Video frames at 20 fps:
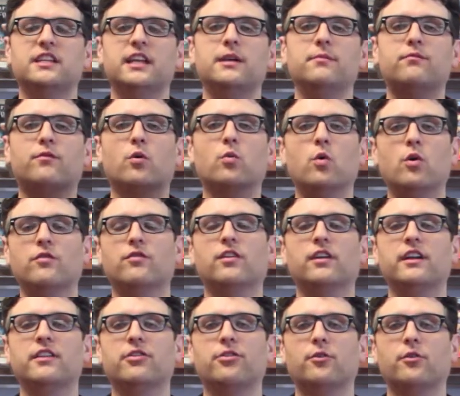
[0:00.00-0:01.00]
team for
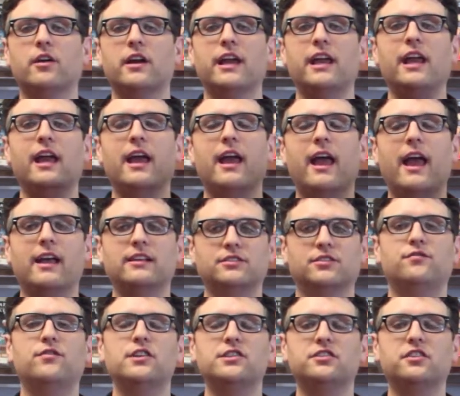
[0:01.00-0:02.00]
Wolverine 3 has
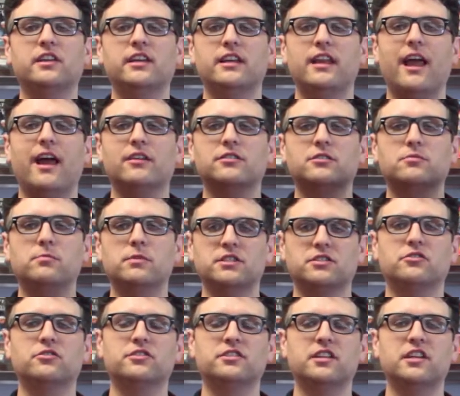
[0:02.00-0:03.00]
officially announced
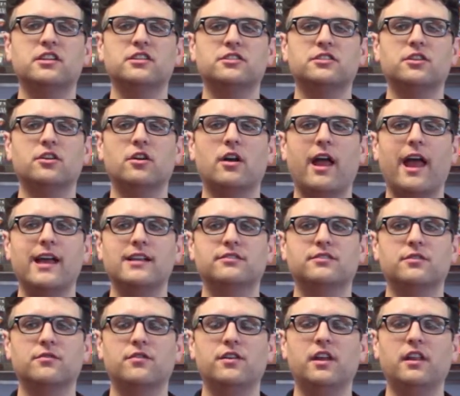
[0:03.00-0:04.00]
Mr. Sinister as
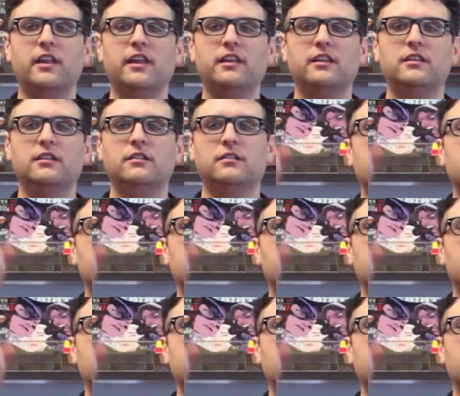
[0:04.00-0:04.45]
the villain.